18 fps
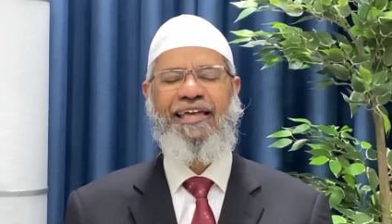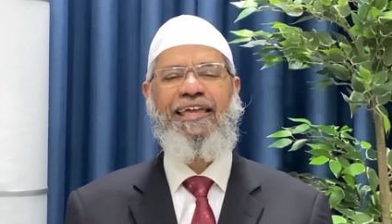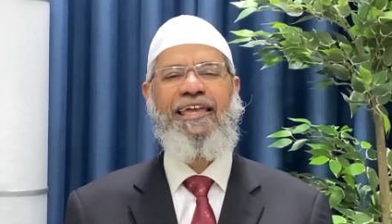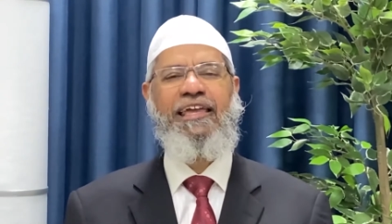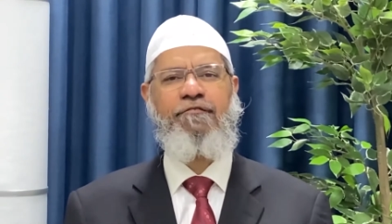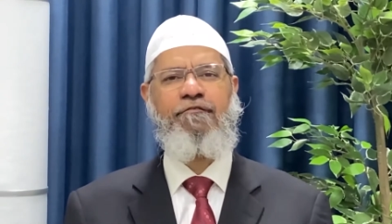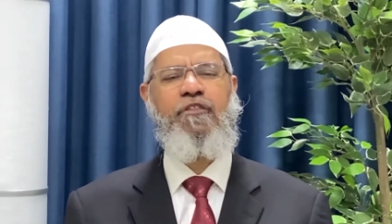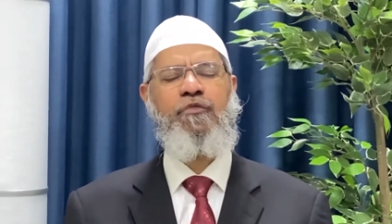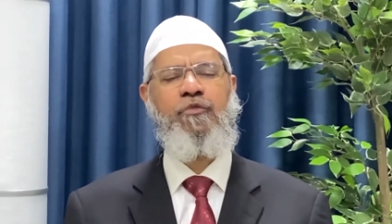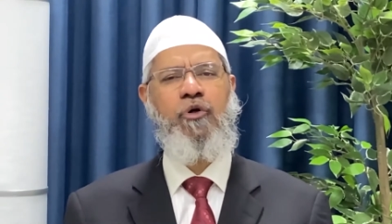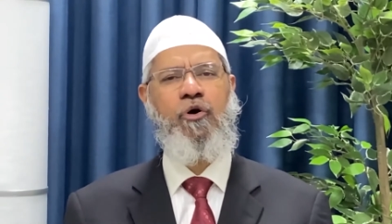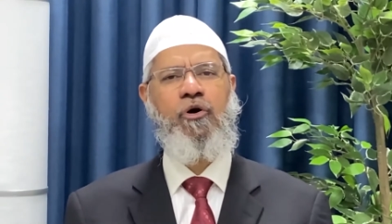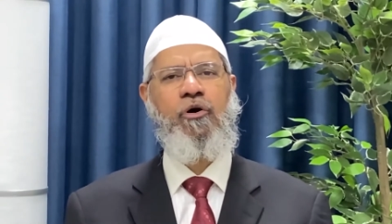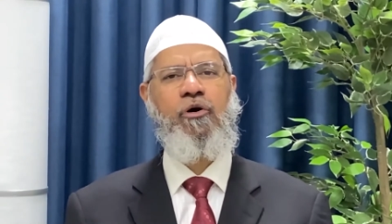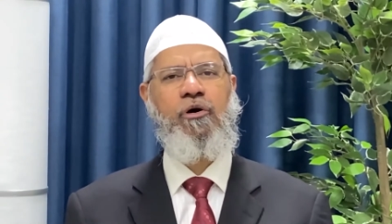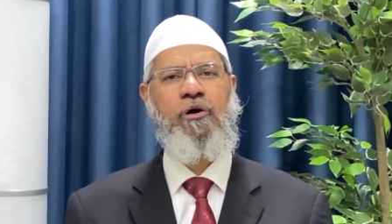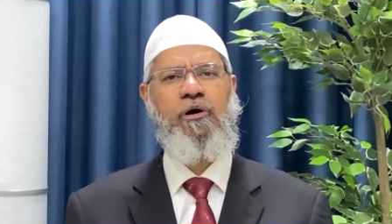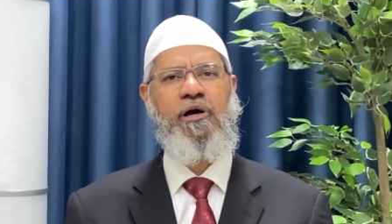even
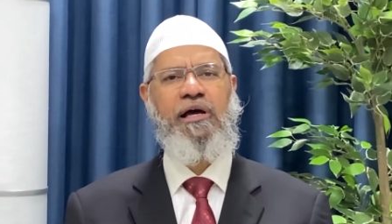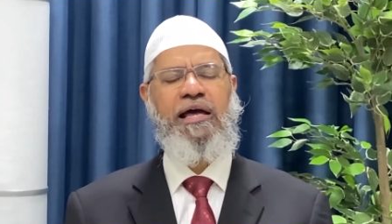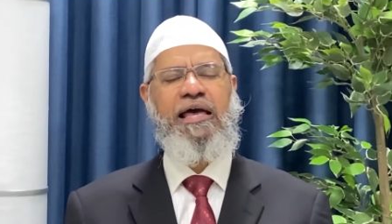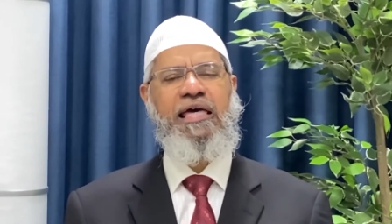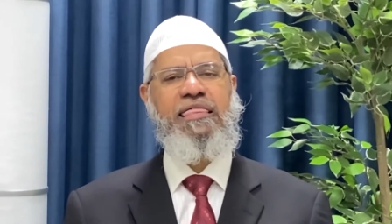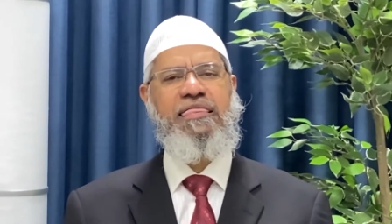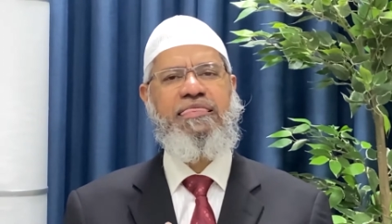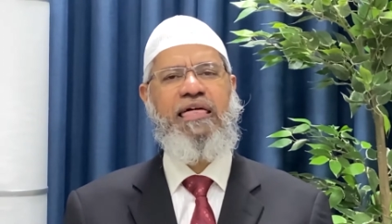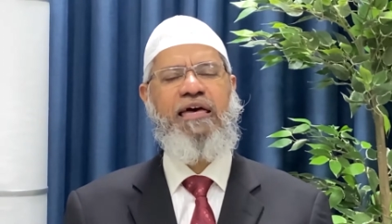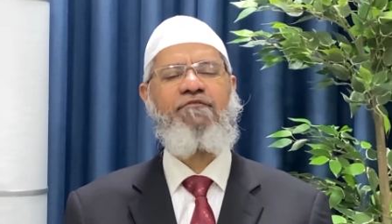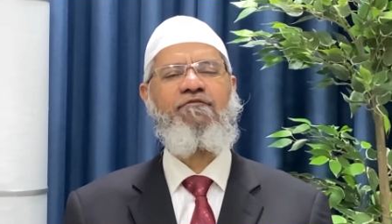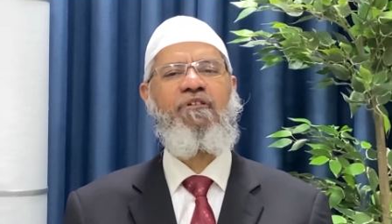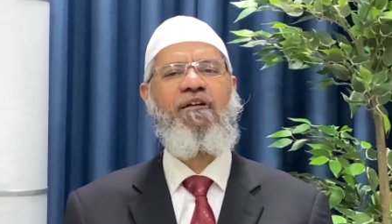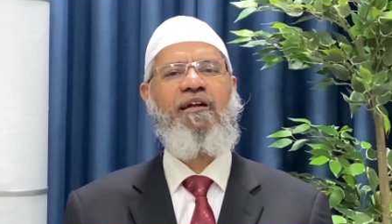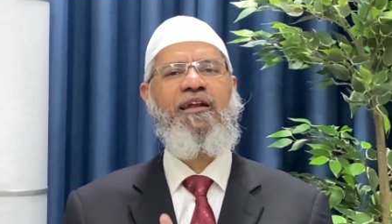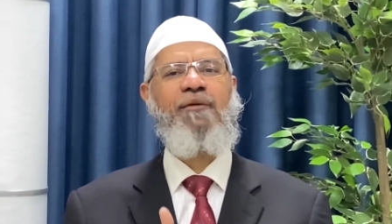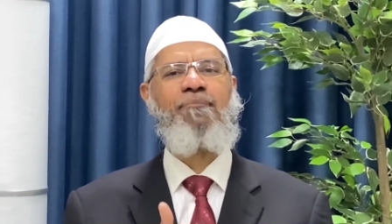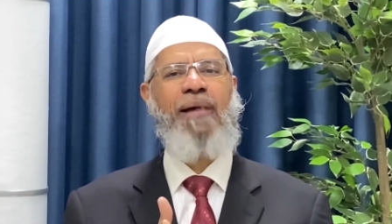though
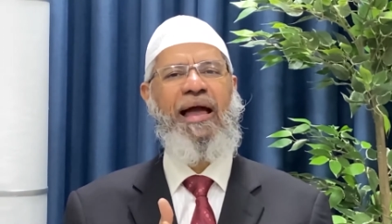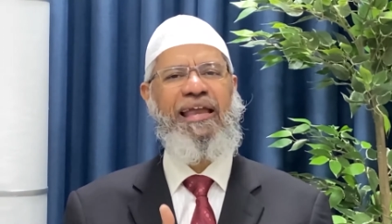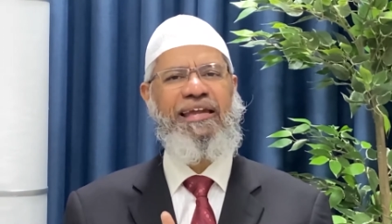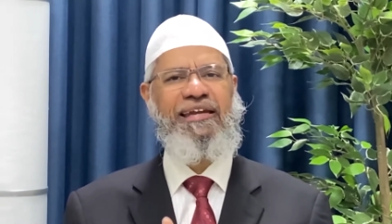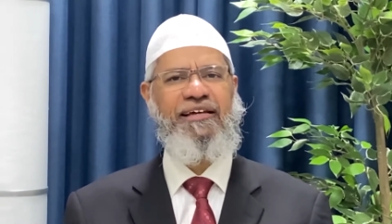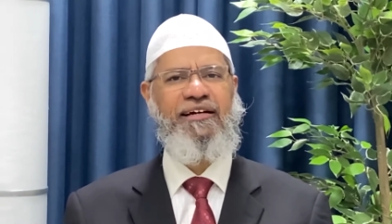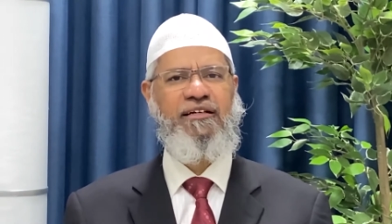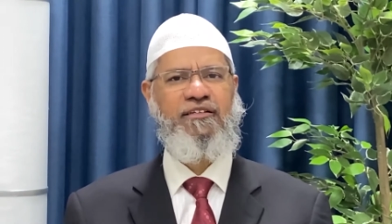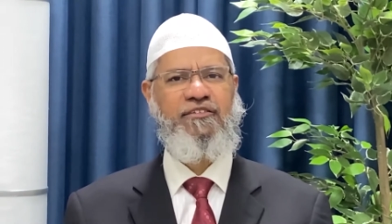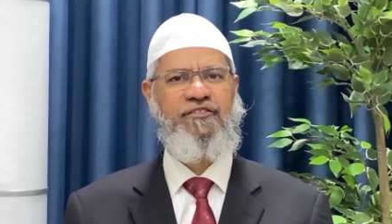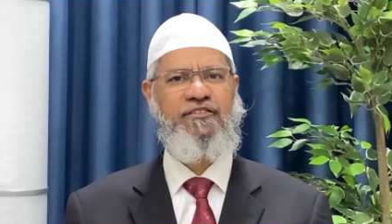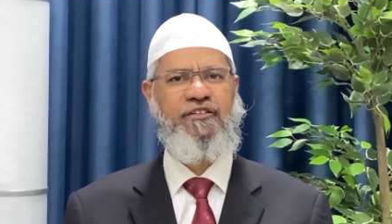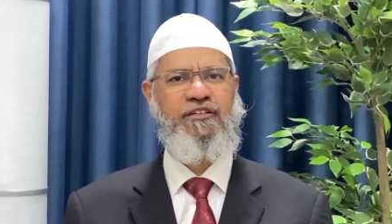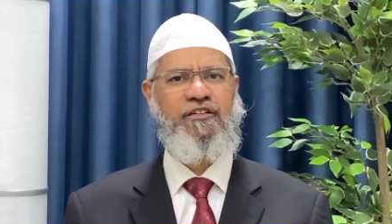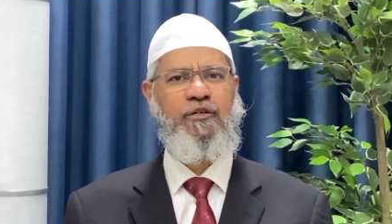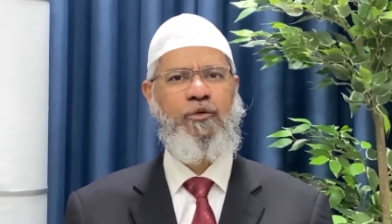several reminders